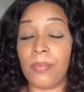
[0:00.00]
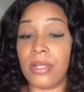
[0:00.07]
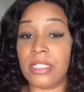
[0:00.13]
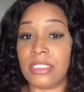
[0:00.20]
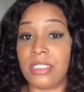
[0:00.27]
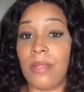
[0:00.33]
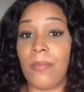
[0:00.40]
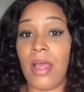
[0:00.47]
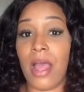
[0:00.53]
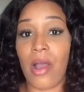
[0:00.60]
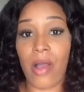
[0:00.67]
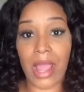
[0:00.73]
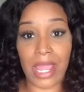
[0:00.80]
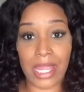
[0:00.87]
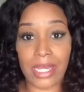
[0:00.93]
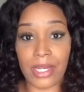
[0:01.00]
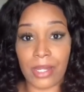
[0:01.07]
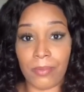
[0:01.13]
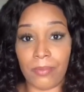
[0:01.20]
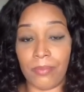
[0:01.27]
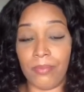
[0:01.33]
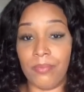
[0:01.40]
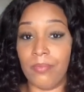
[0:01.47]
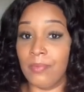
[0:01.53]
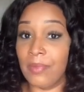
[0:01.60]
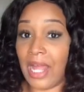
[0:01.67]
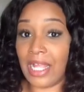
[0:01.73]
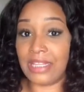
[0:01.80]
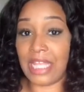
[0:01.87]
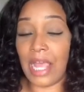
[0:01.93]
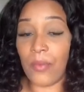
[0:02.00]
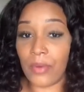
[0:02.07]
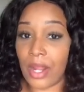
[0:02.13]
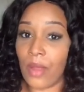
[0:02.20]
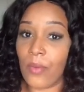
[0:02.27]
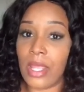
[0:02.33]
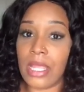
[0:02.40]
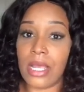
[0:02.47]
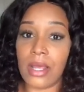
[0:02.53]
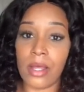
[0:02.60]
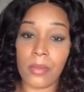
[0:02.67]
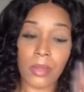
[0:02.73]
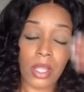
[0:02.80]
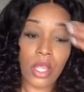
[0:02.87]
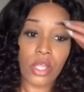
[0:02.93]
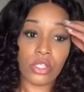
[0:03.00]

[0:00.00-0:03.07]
but somehow I end up like that when I wake up.